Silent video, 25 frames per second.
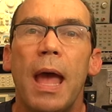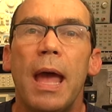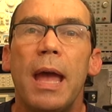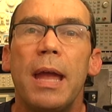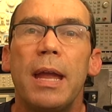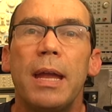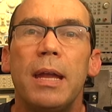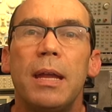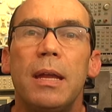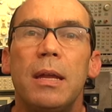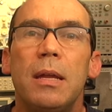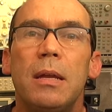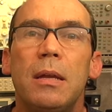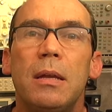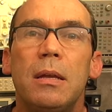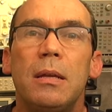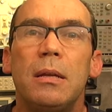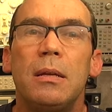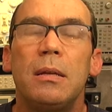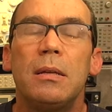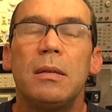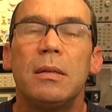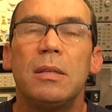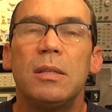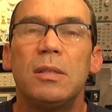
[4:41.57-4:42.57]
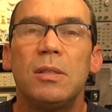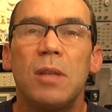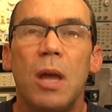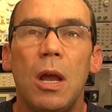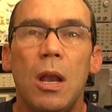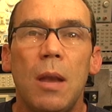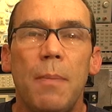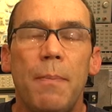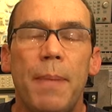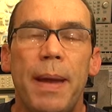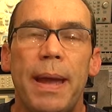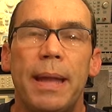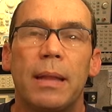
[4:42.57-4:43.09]
a
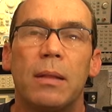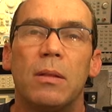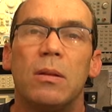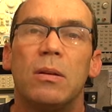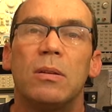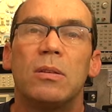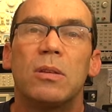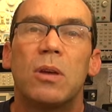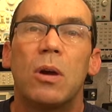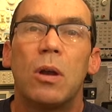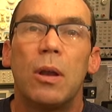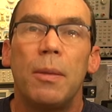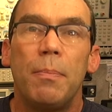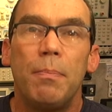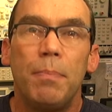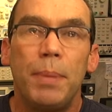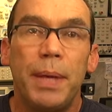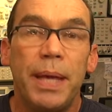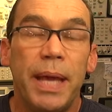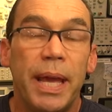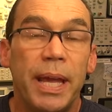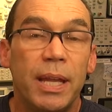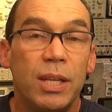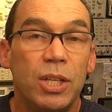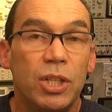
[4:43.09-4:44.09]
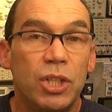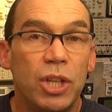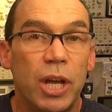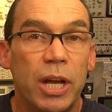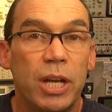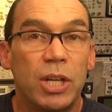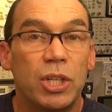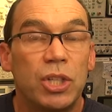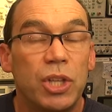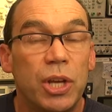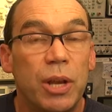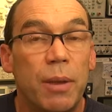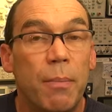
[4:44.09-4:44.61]
solar panel has got a PN
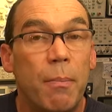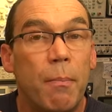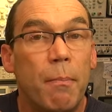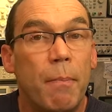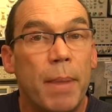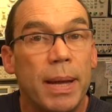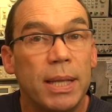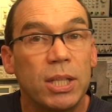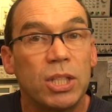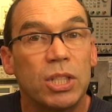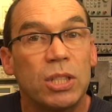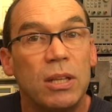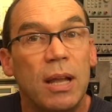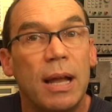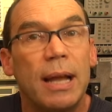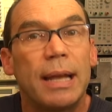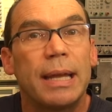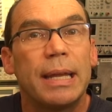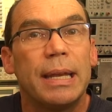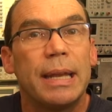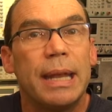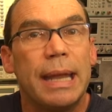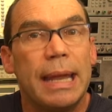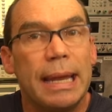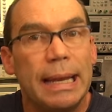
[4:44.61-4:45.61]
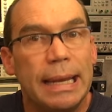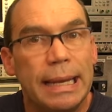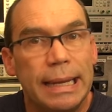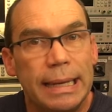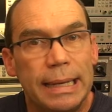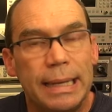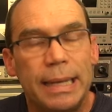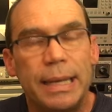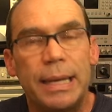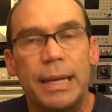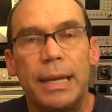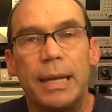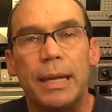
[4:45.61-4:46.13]
junction, much like an LED.